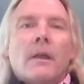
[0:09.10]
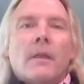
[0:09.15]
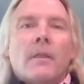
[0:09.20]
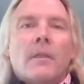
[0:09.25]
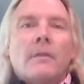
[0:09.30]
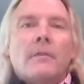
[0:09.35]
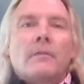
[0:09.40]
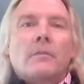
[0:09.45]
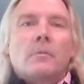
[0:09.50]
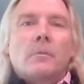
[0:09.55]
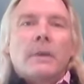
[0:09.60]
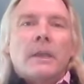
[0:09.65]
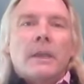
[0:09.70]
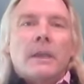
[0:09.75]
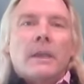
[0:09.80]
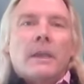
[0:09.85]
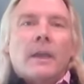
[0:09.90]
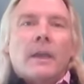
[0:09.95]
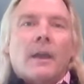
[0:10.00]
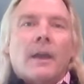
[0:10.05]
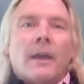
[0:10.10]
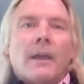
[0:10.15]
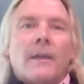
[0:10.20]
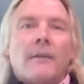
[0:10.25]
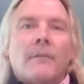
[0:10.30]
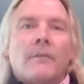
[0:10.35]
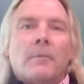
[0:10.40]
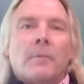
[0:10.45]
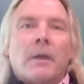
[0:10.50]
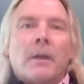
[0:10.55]
This week, I
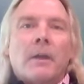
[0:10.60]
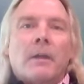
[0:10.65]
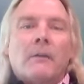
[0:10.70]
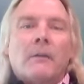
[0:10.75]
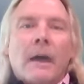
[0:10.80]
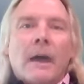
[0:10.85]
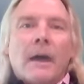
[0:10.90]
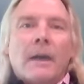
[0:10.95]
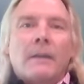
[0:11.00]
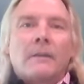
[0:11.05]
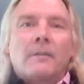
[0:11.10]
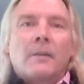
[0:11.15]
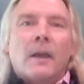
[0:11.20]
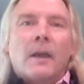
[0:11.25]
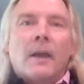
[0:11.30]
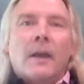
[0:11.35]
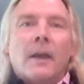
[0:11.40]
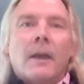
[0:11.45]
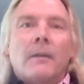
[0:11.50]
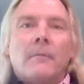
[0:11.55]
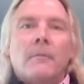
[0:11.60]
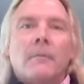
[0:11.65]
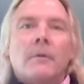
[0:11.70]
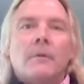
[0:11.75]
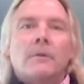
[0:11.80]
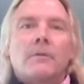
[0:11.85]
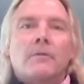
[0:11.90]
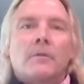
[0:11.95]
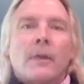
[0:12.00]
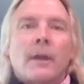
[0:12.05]
have spent a lot of time
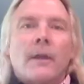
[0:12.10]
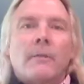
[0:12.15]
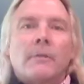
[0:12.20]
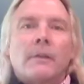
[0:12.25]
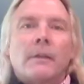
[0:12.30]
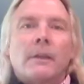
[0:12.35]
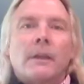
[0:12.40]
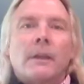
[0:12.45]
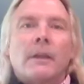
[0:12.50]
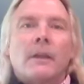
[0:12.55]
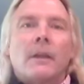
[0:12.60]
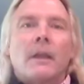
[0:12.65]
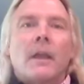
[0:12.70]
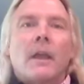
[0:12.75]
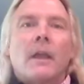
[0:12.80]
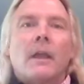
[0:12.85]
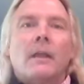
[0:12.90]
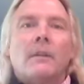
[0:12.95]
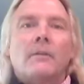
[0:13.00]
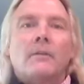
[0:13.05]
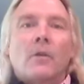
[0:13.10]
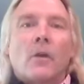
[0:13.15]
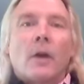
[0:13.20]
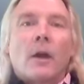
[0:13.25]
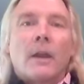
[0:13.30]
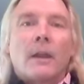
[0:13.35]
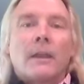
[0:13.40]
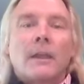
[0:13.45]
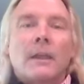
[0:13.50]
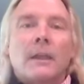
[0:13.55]
traveling and
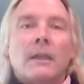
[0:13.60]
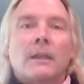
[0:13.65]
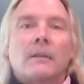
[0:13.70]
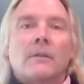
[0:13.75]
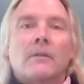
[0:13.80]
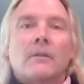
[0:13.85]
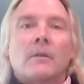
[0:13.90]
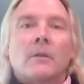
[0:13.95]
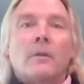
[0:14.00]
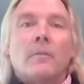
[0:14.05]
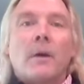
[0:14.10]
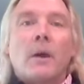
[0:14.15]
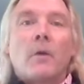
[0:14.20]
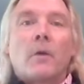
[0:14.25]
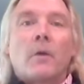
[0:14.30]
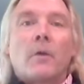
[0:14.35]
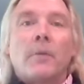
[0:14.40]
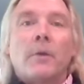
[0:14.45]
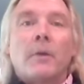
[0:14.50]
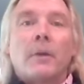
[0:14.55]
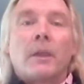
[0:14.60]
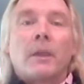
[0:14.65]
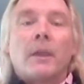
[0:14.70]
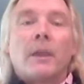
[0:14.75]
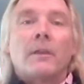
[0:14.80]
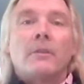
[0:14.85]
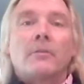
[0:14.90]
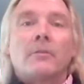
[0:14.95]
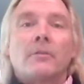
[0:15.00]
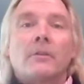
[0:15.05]
talking about
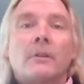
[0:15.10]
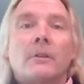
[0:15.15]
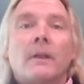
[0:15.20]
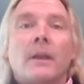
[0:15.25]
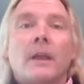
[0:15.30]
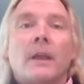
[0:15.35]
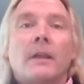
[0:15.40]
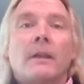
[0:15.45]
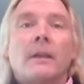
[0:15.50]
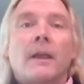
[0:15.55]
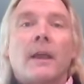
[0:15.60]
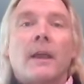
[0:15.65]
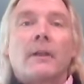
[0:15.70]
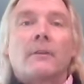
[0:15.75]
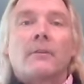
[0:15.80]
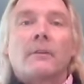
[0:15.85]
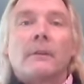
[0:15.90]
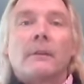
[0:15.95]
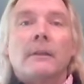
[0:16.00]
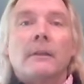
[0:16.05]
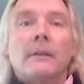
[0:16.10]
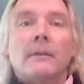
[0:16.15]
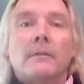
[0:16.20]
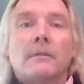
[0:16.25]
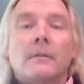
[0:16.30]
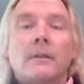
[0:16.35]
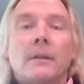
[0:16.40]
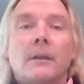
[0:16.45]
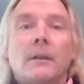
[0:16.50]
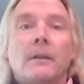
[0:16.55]
communication and actually
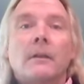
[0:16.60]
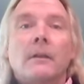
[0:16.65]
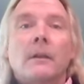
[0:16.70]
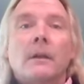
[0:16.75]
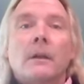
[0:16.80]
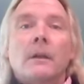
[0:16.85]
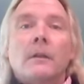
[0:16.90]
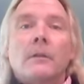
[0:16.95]
listening